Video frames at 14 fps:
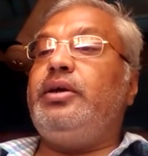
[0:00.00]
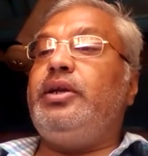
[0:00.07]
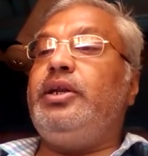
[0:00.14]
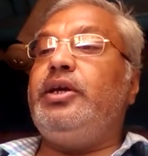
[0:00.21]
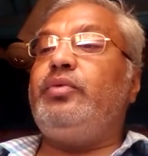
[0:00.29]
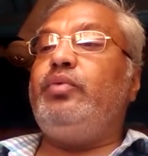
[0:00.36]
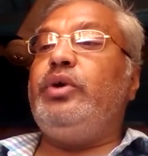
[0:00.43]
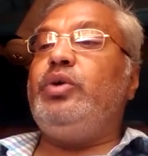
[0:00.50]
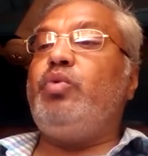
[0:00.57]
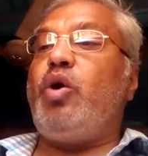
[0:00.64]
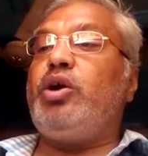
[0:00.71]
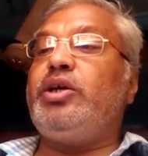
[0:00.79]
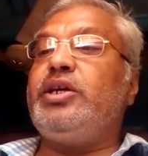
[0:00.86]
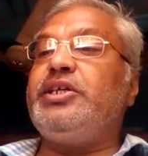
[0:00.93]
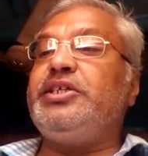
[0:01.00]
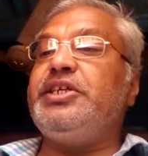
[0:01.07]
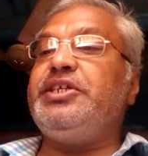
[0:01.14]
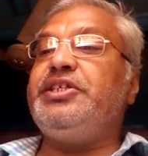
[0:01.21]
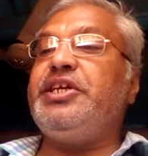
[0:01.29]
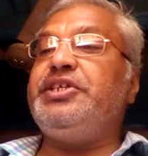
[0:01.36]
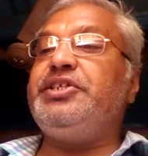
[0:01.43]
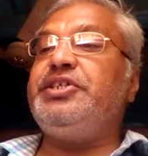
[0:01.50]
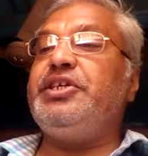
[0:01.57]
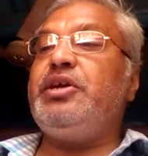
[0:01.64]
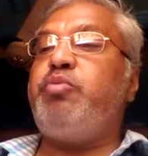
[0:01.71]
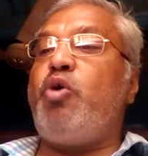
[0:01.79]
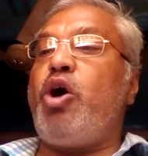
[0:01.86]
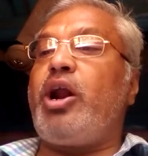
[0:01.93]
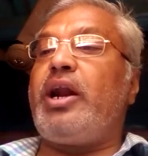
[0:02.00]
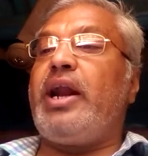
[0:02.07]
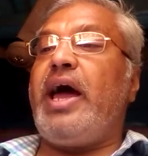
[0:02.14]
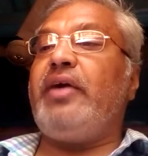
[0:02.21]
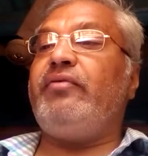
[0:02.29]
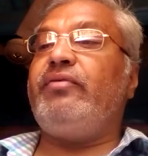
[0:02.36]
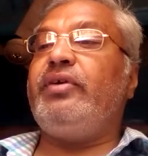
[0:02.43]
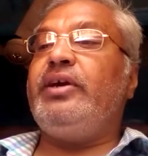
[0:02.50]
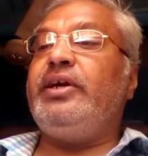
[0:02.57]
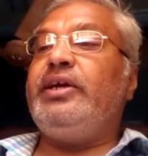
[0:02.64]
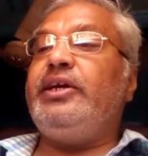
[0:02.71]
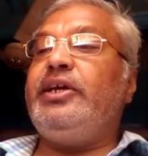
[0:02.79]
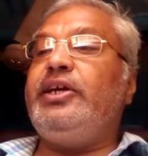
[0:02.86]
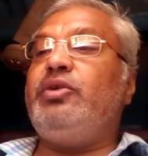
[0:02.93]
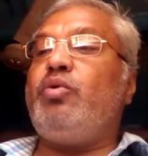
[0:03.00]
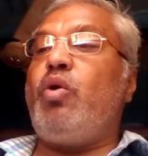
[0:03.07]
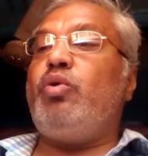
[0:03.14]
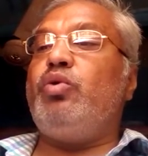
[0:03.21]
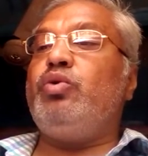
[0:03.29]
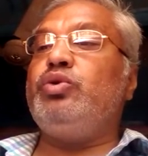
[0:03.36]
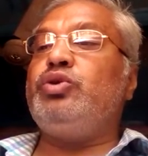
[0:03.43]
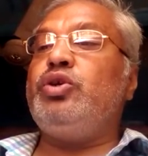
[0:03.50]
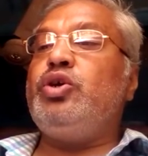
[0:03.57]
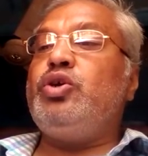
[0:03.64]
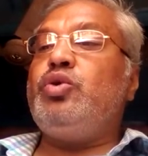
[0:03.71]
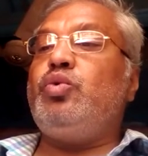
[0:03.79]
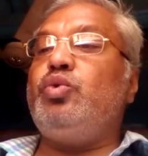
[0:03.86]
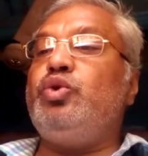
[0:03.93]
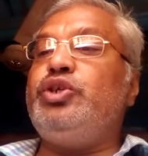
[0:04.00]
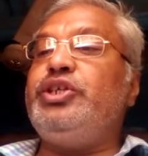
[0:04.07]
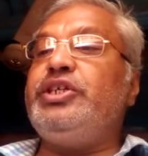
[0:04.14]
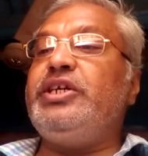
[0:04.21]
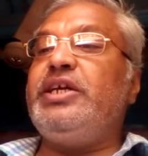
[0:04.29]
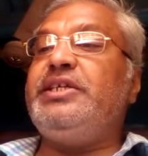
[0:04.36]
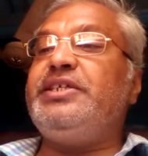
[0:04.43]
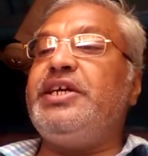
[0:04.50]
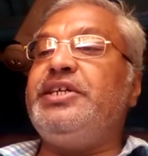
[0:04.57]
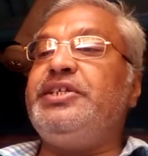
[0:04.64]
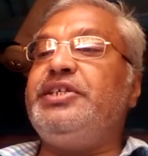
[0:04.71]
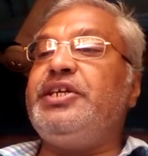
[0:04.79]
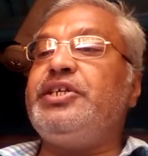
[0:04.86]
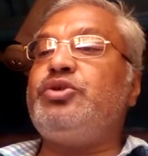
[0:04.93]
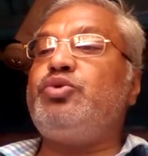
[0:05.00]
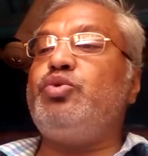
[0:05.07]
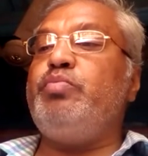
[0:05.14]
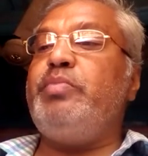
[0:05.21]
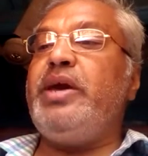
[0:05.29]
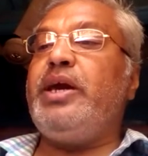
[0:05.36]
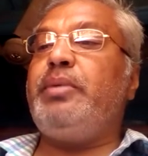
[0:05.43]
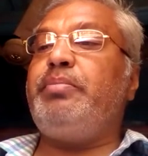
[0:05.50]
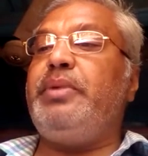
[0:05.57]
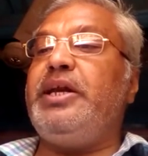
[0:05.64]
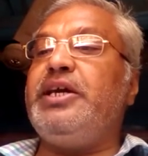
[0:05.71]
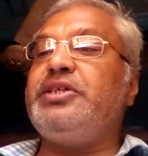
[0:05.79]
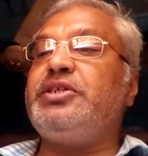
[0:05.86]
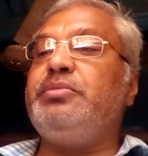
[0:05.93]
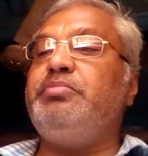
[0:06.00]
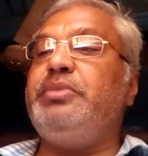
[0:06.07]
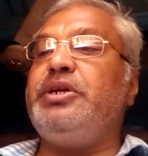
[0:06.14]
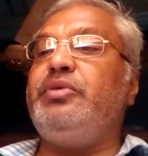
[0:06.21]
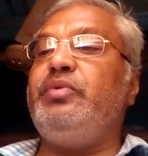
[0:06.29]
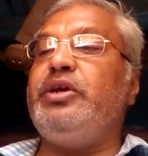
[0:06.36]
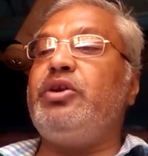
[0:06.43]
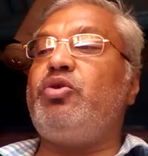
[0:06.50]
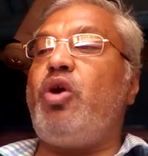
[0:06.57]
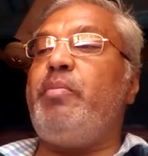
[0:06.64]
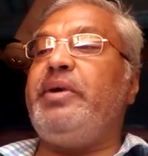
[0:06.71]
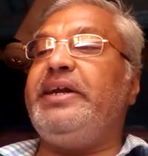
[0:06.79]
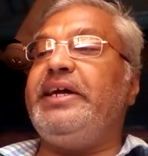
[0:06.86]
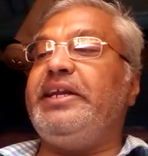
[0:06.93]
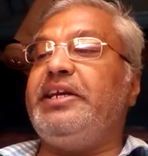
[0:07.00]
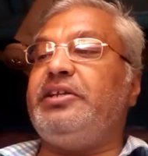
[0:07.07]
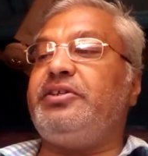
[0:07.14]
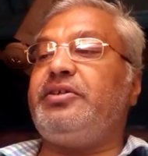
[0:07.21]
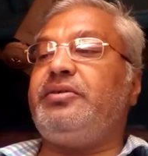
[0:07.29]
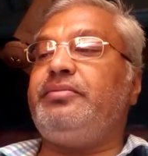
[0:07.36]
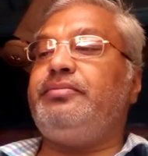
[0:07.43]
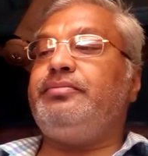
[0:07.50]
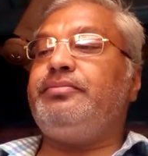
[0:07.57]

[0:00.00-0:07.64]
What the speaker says: Liquid water is essential for life. It allows crucial changes to make place between raw materials.